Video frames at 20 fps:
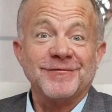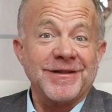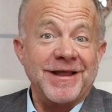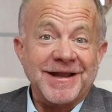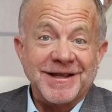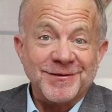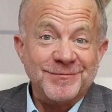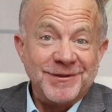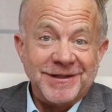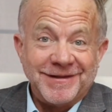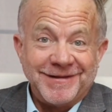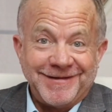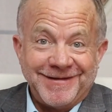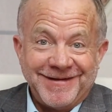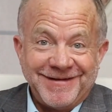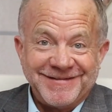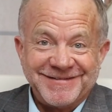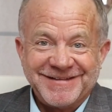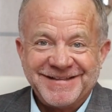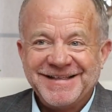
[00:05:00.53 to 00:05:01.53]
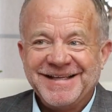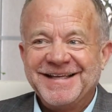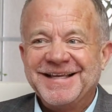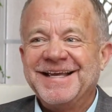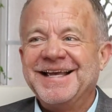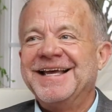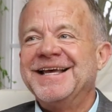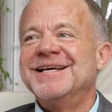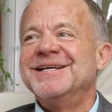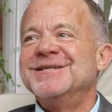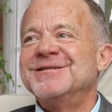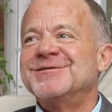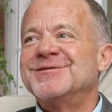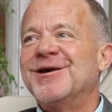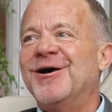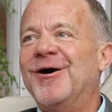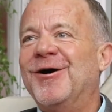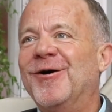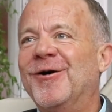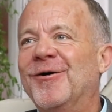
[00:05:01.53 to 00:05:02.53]
of likability?
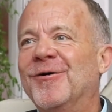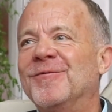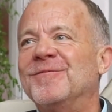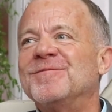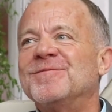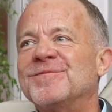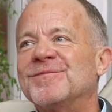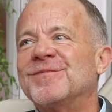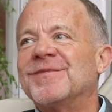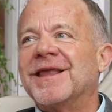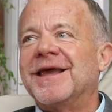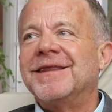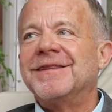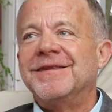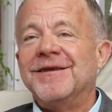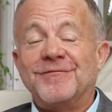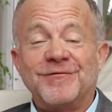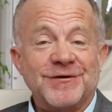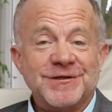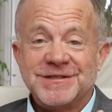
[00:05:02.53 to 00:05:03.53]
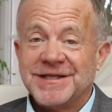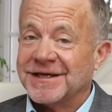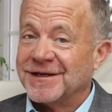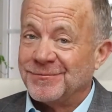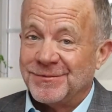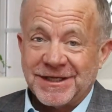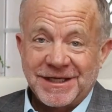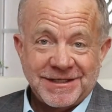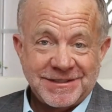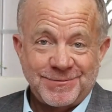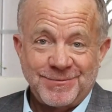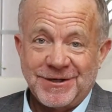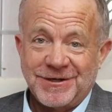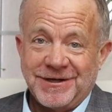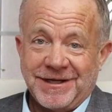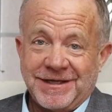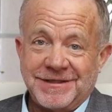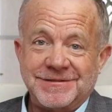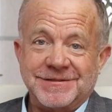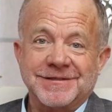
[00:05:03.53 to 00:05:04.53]
So the first thing would be
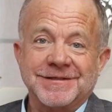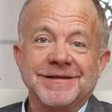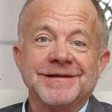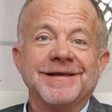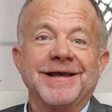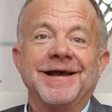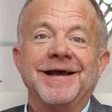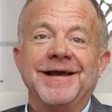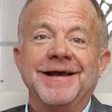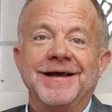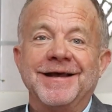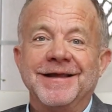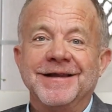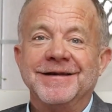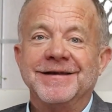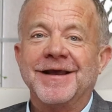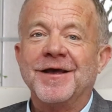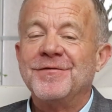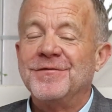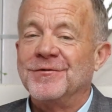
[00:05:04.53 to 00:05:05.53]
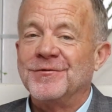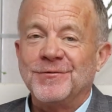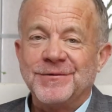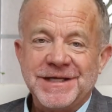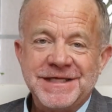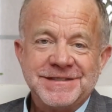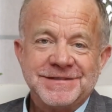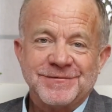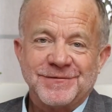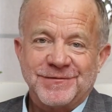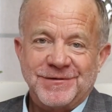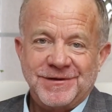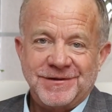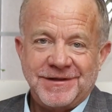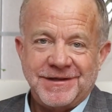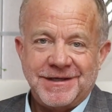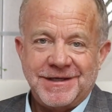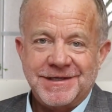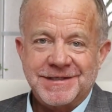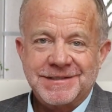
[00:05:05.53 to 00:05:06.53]
experience. And the reason for
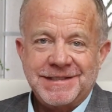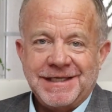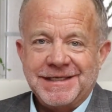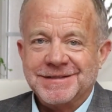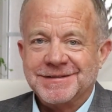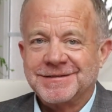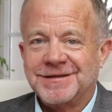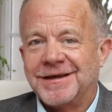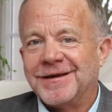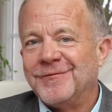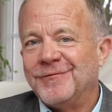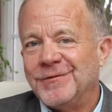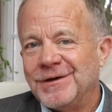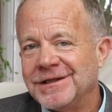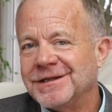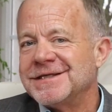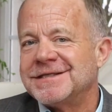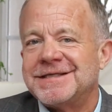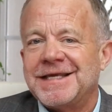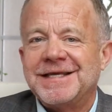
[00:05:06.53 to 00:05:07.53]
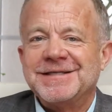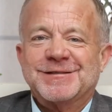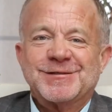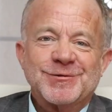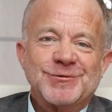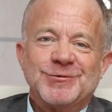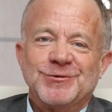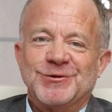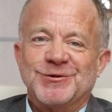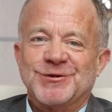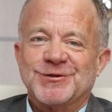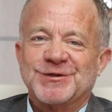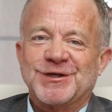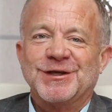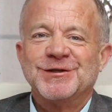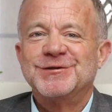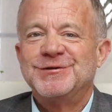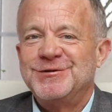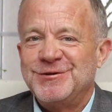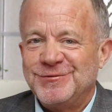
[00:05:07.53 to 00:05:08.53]
this is real estate schools
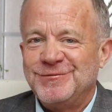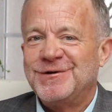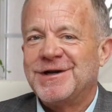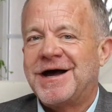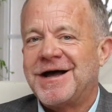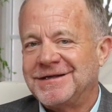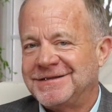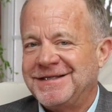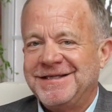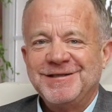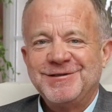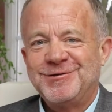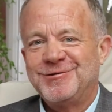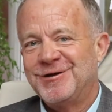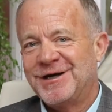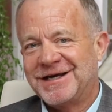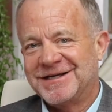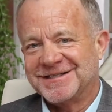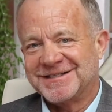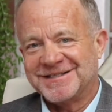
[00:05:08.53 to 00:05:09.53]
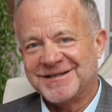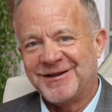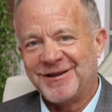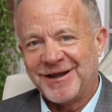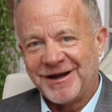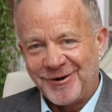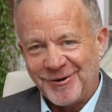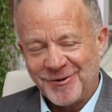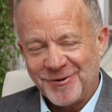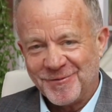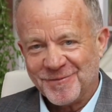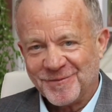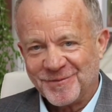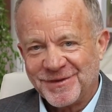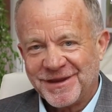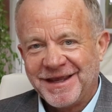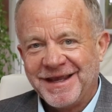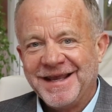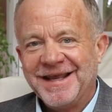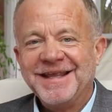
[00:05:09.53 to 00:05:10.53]
do not teach you how to sell a home.
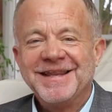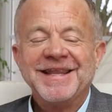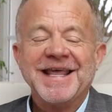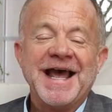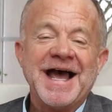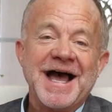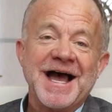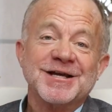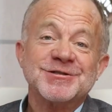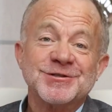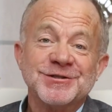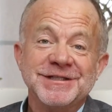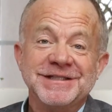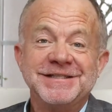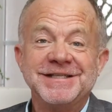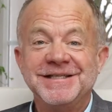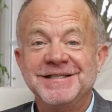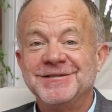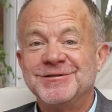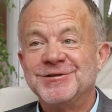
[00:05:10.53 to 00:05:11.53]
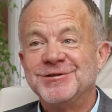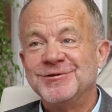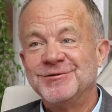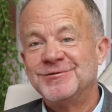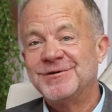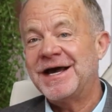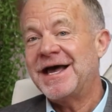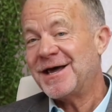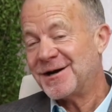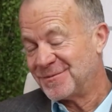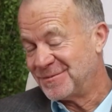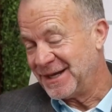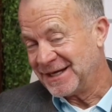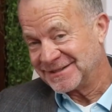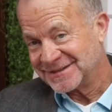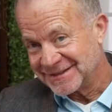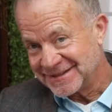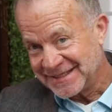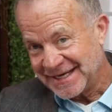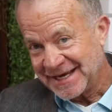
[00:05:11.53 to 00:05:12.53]
They actually teach you how to
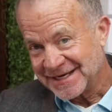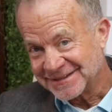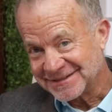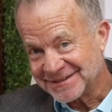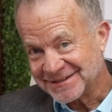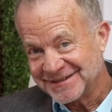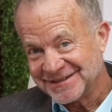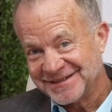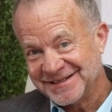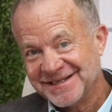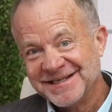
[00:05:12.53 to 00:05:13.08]
pass the test.